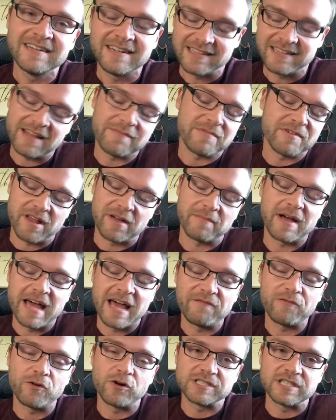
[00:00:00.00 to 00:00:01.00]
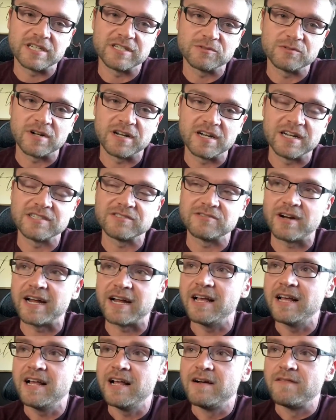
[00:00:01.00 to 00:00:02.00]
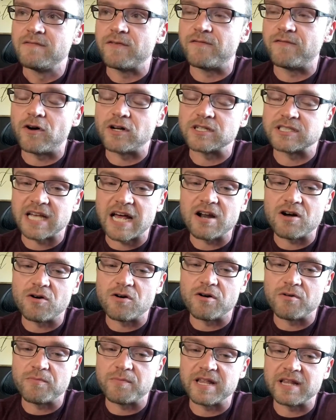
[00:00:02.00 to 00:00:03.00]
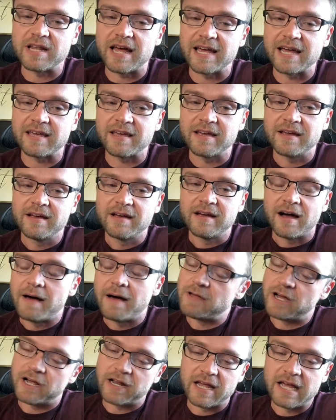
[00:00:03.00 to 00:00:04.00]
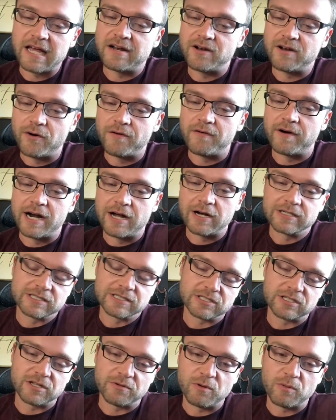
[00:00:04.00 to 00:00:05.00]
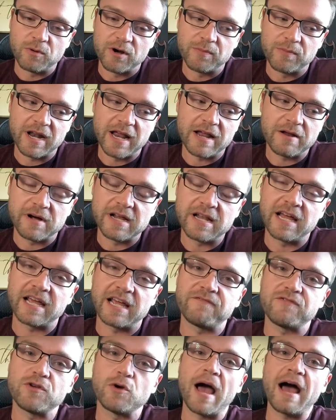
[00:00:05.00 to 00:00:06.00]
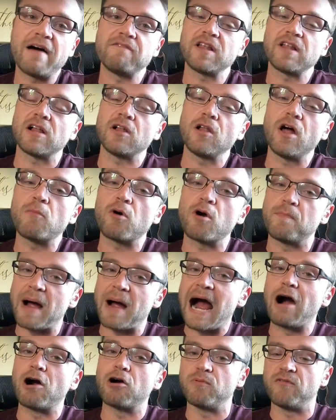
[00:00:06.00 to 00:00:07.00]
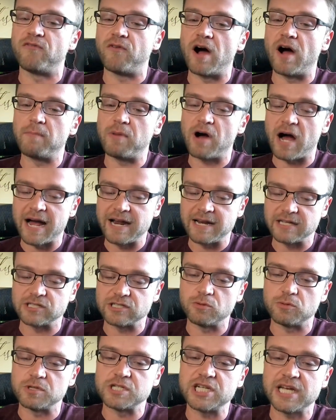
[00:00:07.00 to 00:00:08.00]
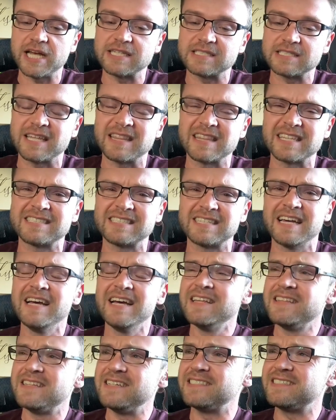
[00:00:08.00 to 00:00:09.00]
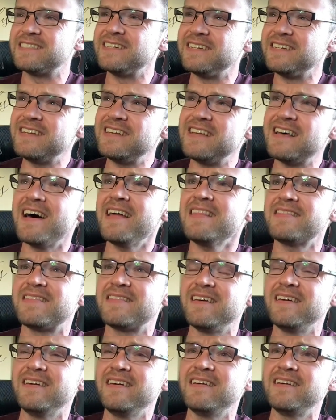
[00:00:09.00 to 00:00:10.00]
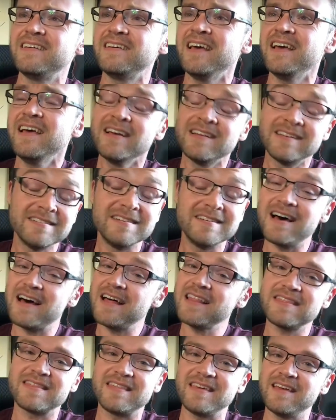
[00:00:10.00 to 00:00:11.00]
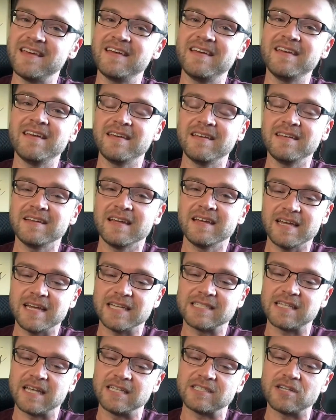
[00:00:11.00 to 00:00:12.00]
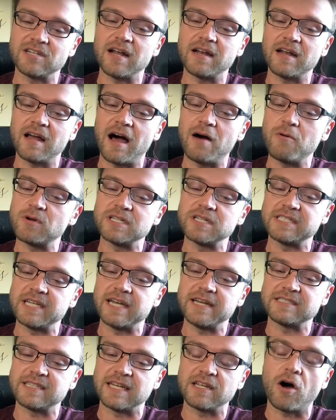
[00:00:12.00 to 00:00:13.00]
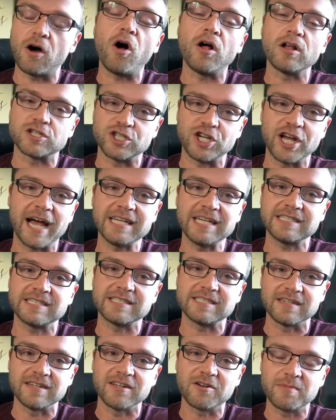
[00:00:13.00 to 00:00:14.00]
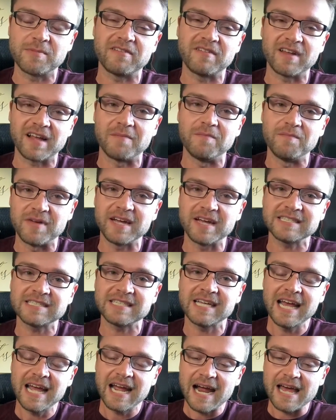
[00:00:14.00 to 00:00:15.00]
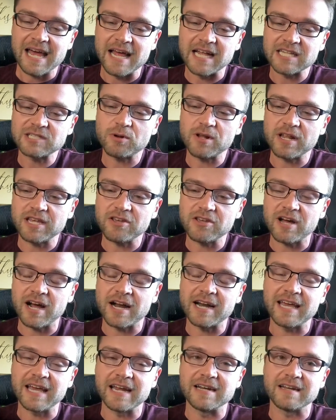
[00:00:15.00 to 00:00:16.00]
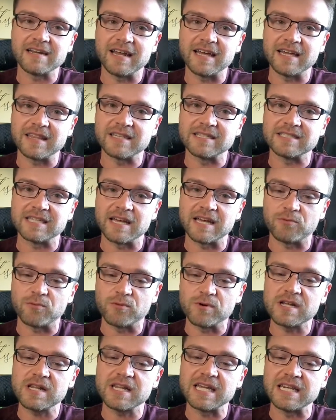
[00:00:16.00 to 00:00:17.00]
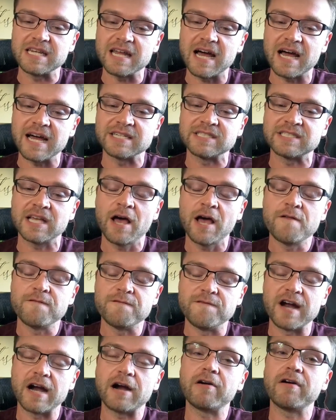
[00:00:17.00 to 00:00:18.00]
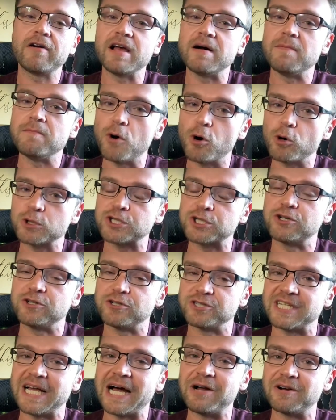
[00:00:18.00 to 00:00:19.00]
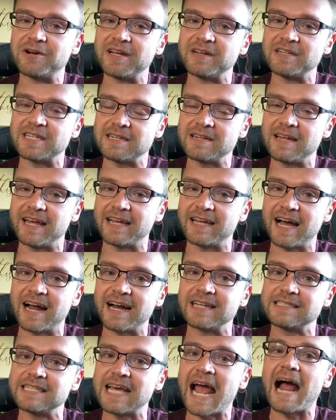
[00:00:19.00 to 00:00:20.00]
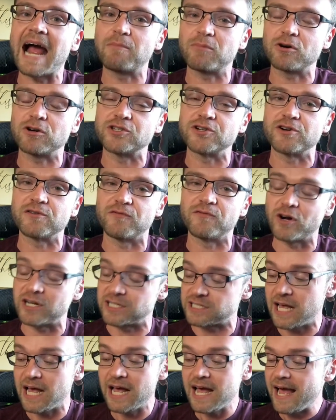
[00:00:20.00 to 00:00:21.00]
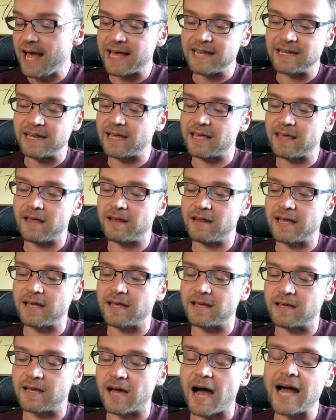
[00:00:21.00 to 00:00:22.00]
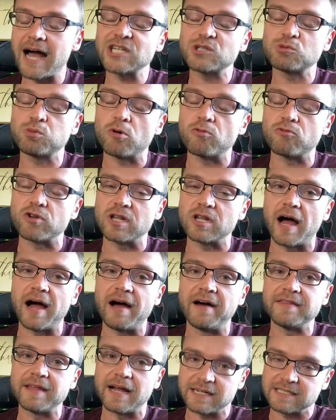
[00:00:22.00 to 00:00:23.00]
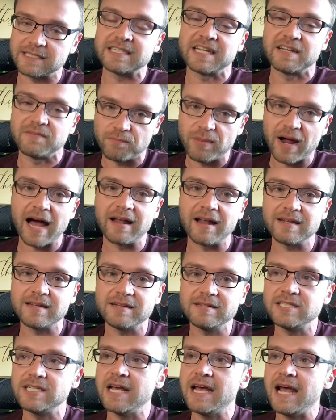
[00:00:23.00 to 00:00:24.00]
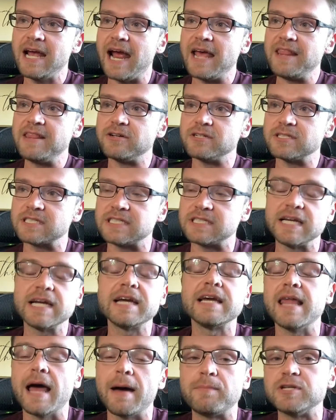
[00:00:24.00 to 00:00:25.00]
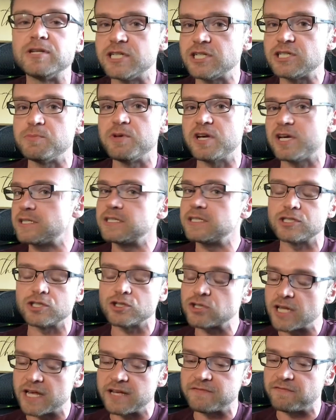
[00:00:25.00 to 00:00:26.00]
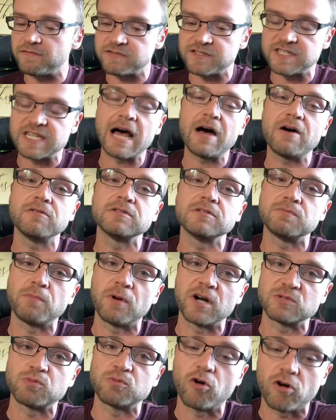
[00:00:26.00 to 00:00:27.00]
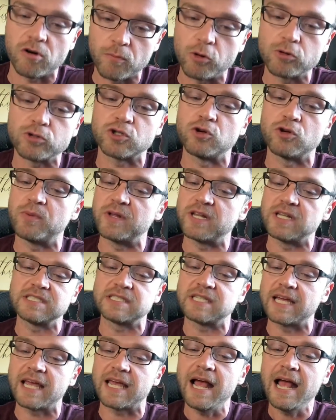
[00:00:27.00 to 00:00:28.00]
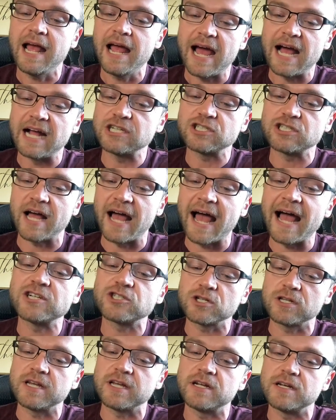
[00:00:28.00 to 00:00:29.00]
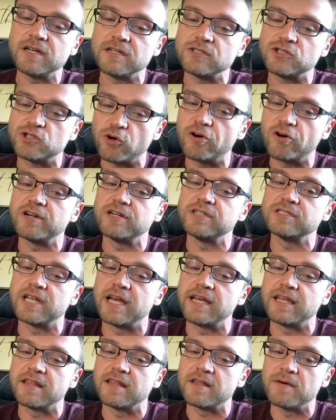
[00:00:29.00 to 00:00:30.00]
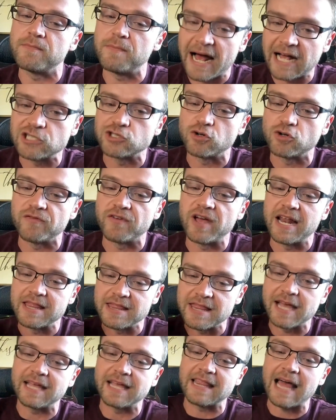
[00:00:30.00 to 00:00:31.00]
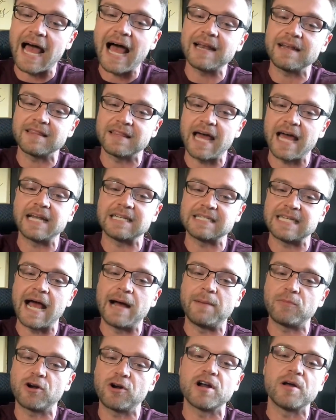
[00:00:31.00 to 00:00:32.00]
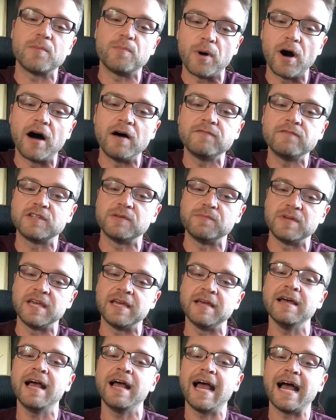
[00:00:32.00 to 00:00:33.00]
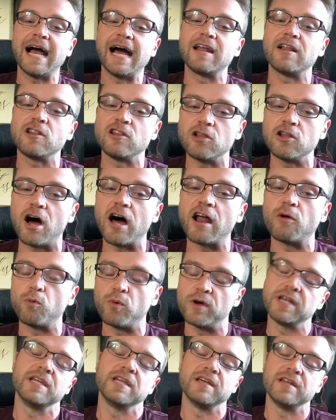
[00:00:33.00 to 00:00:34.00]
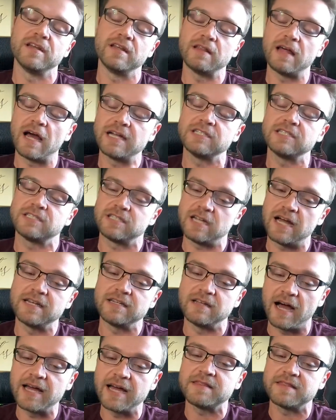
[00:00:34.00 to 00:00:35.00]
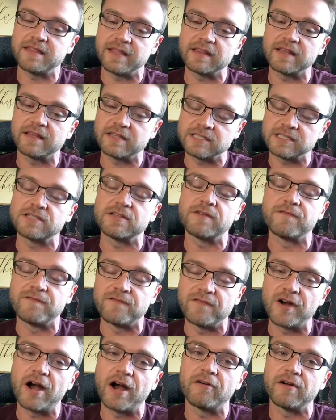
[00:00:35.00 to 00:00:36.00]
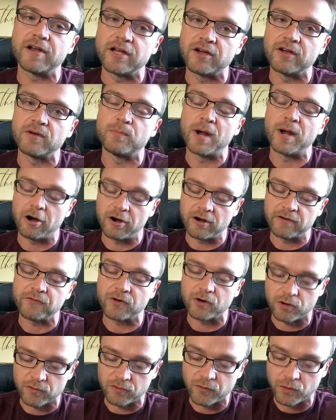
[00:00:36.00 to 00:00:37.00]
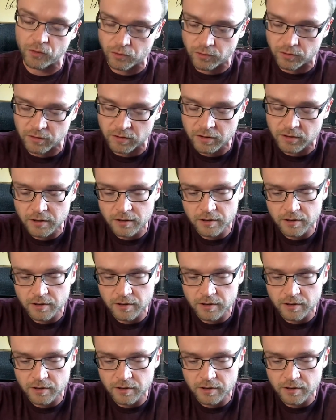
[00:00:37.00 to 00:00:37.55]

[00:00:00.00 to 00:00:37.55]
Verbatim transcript: Like that'd be like my head voice. It is what it is, right? For falsetto, it'd be like. I'm not gonna hit a note right now because it's gonna be weird. But anyway, like if you have like a lot more power behind it, so when she gets like this, there's nothing, nothing. It's it's not. I wouldn't say it's like all chest. It's a little bit of like a mix, and that's where like you kind of get into like this like really nice, very emotional sounding t like kind of timbre to your voice. And like like guys will rely on that to sing ballads, and they'll sing in that position because it just it sounds much more emotional. But it's like Angel Angelina Jordan is like the master of it, and like that that timbre and above to me had a lot of Whitney in it. I just I, I think that this is a very good pairing for her vocal.